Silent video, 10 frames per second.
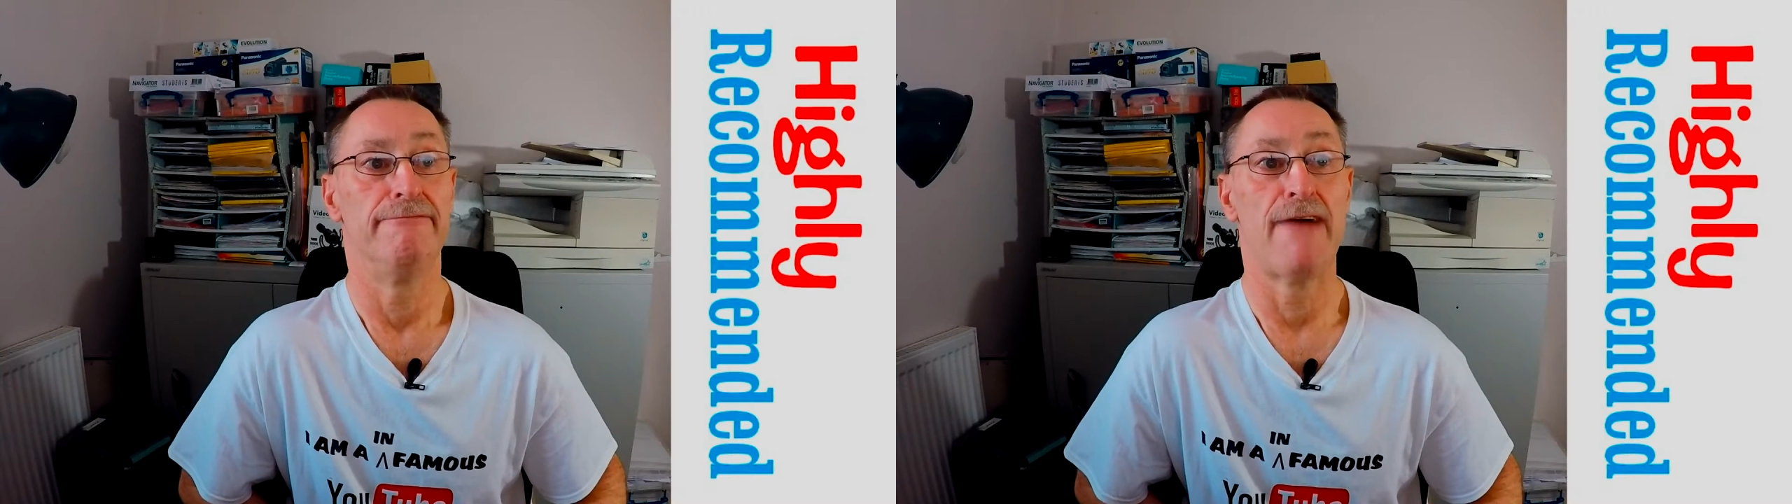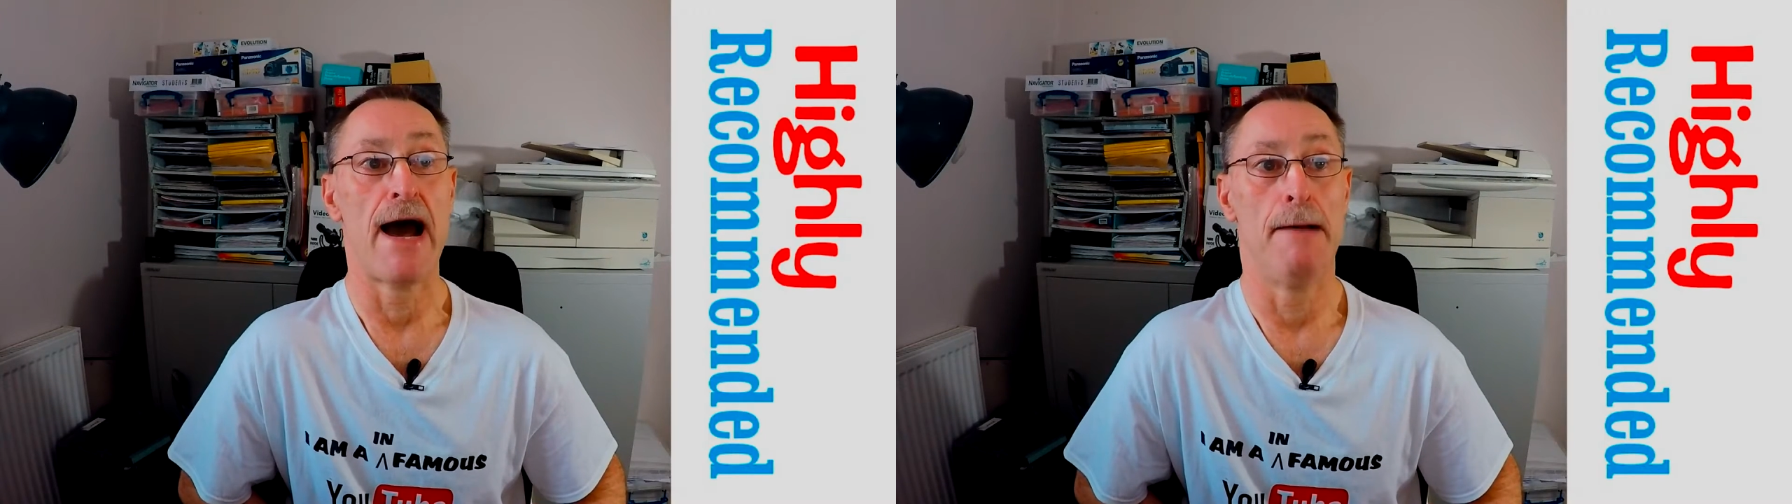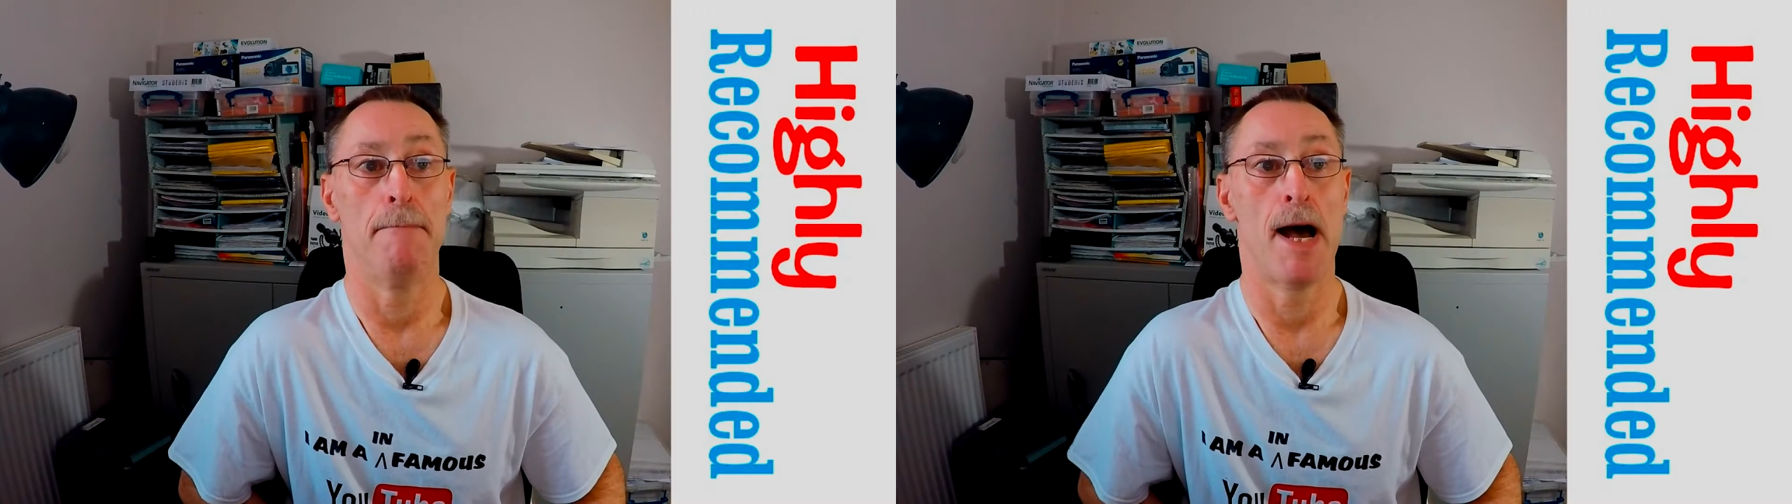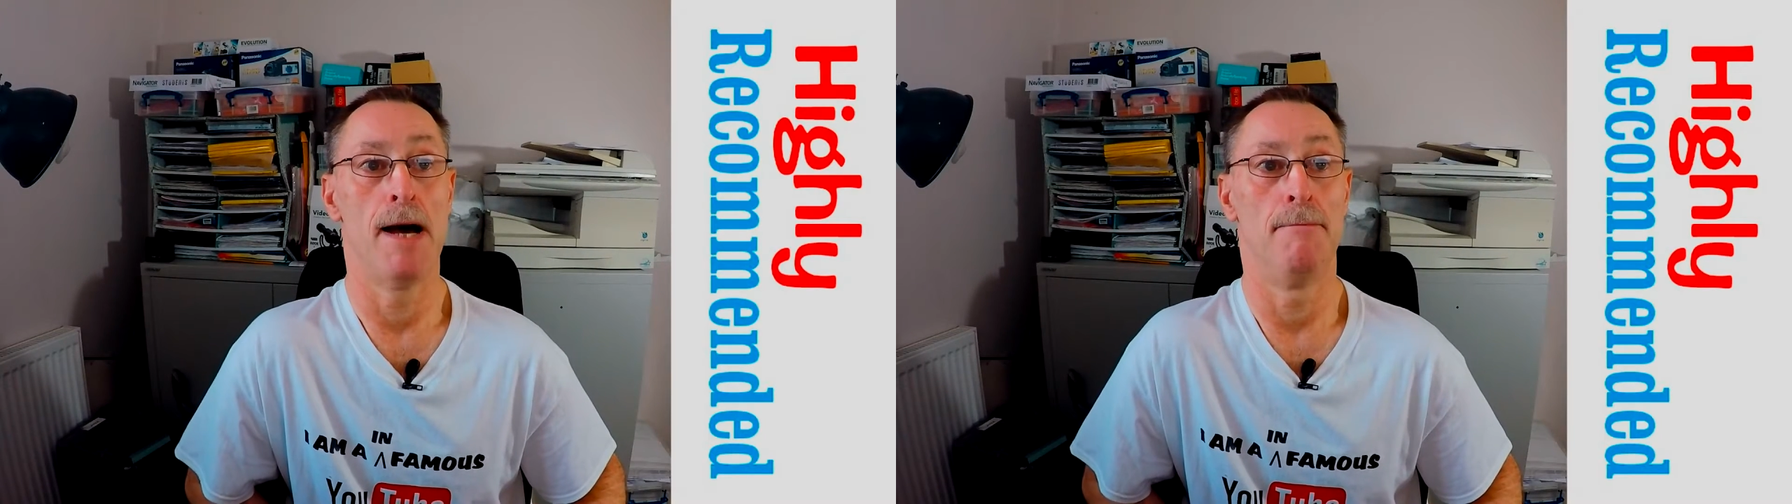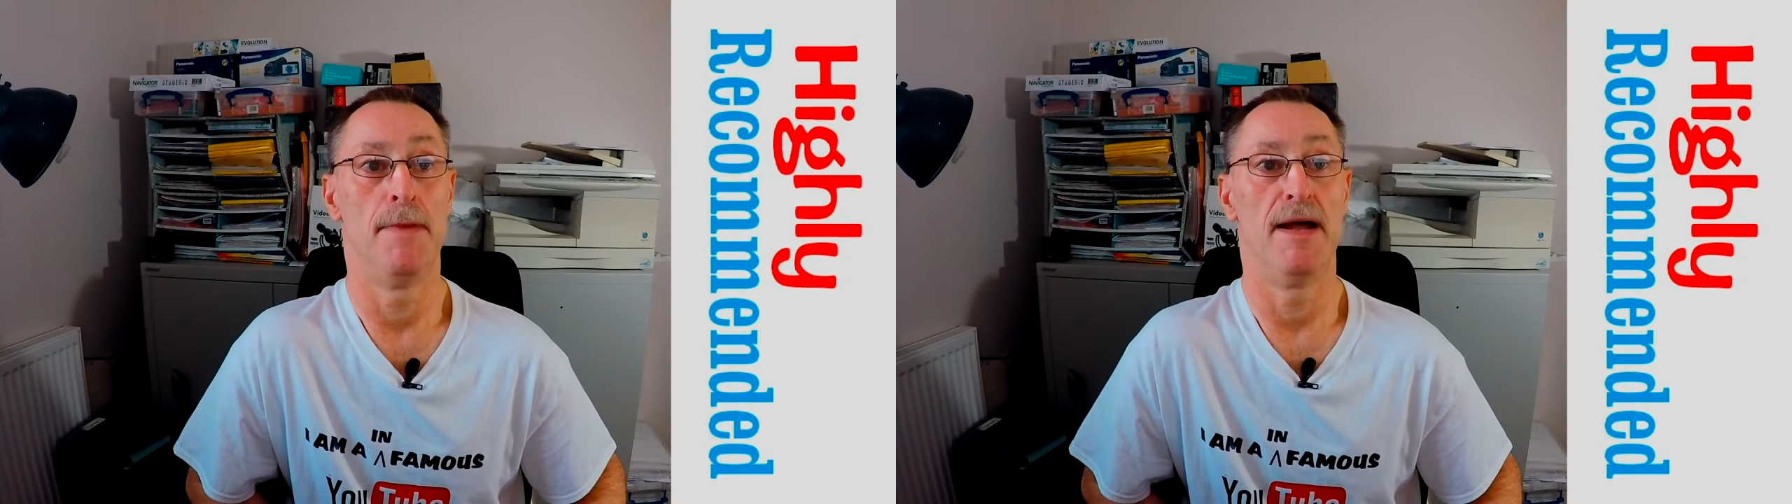Fam.
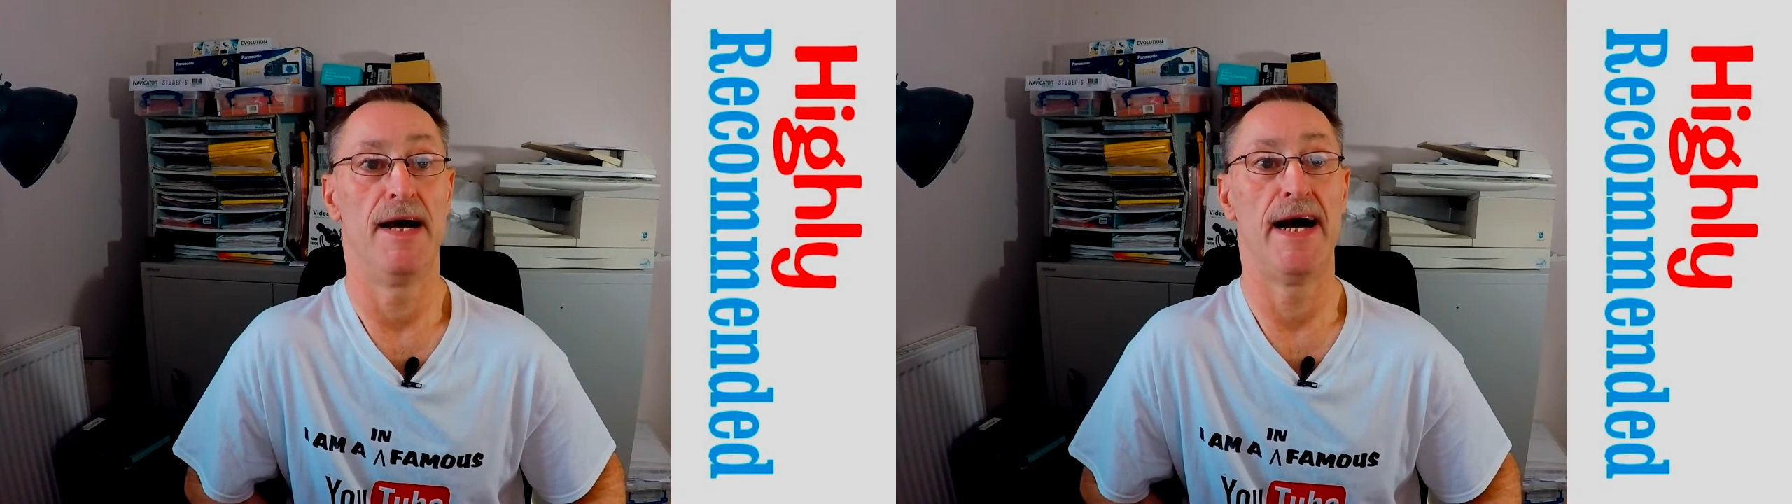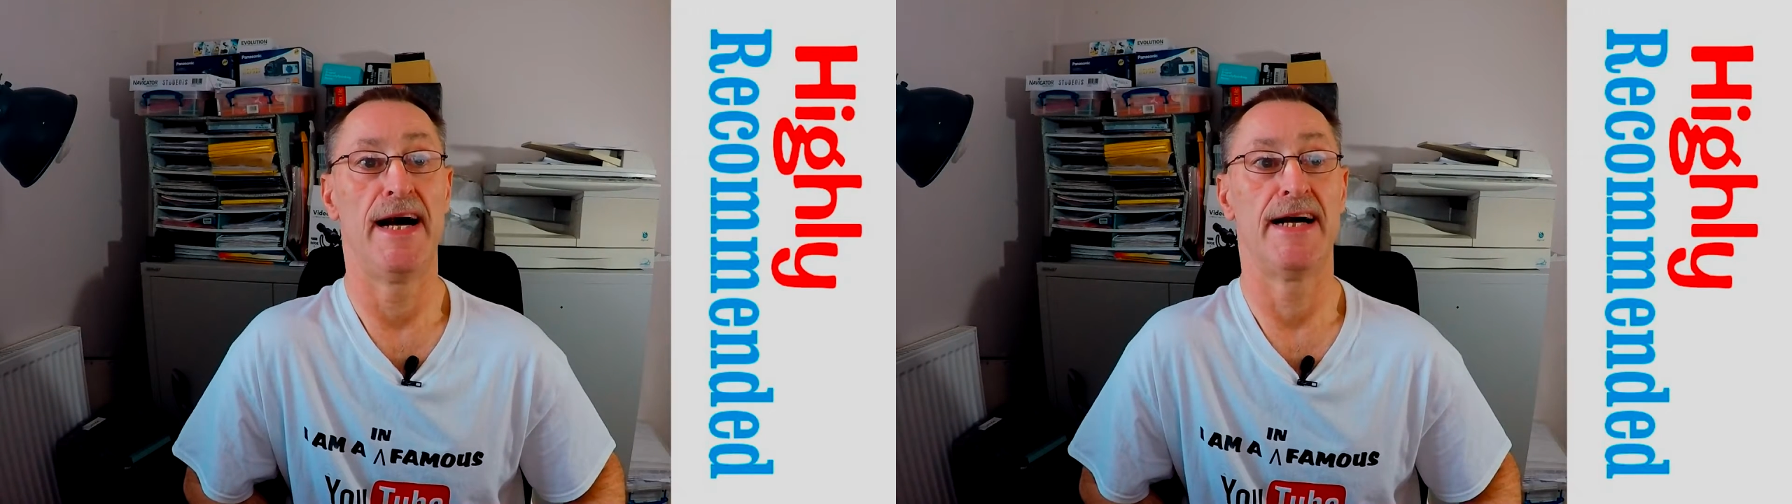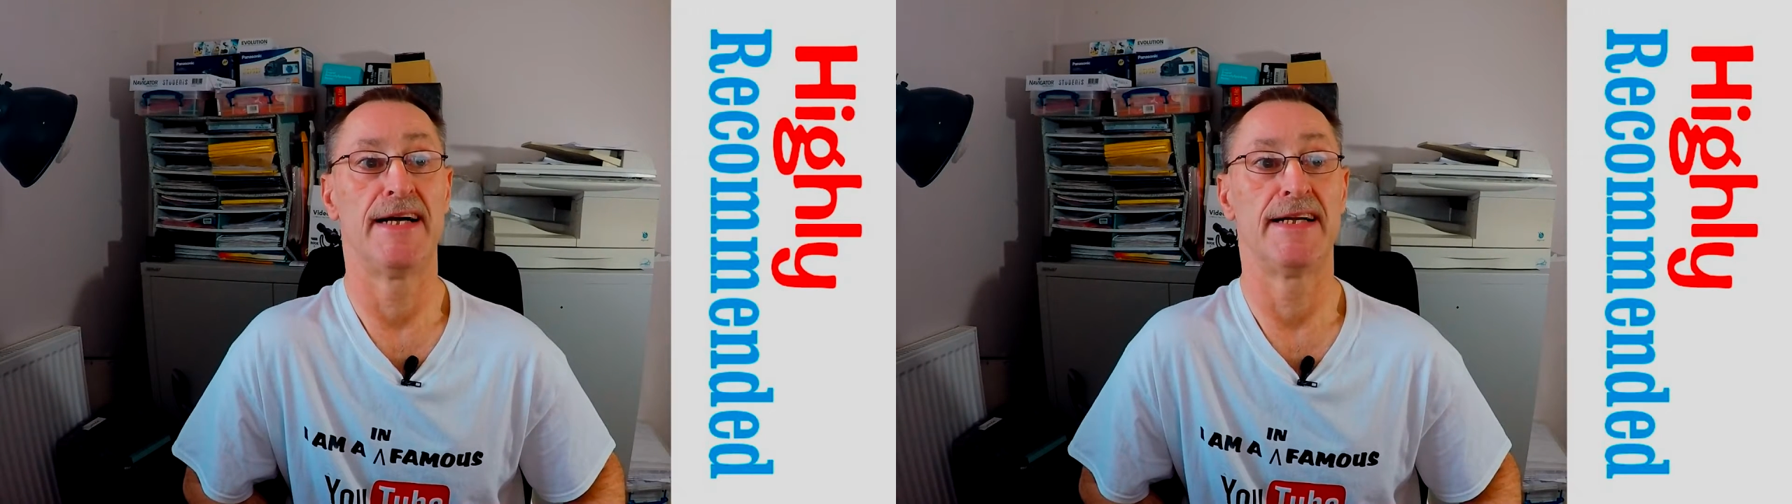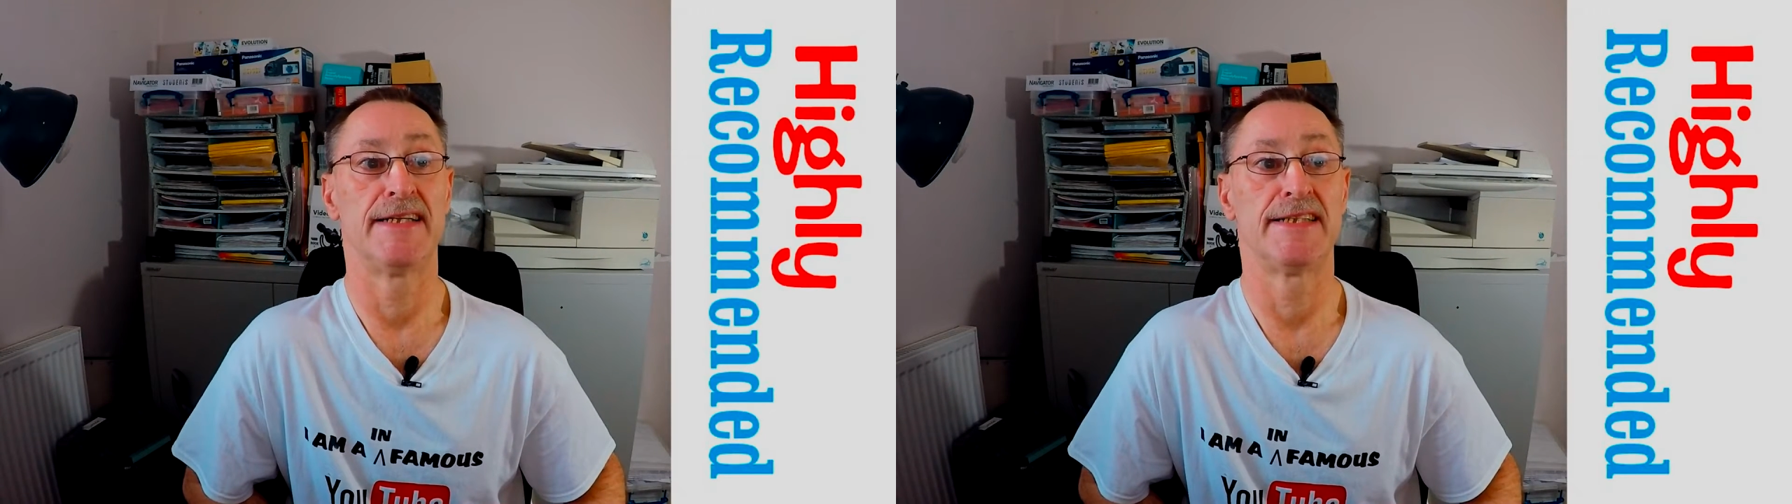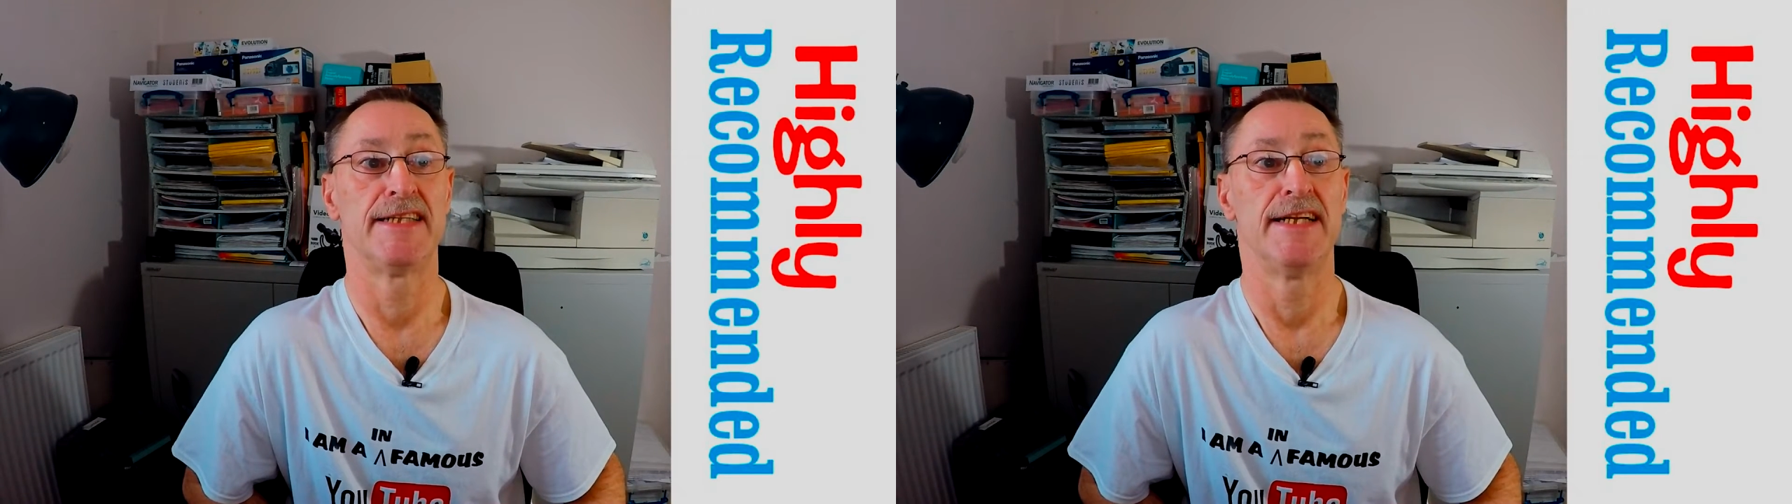
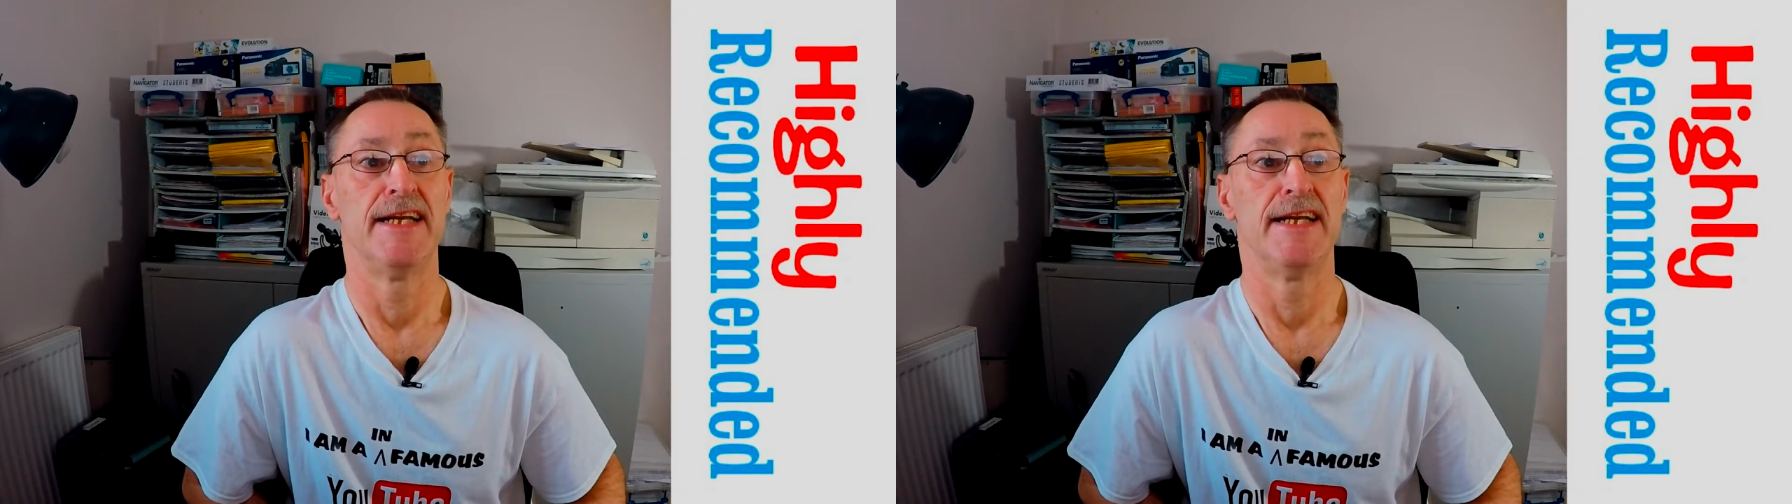And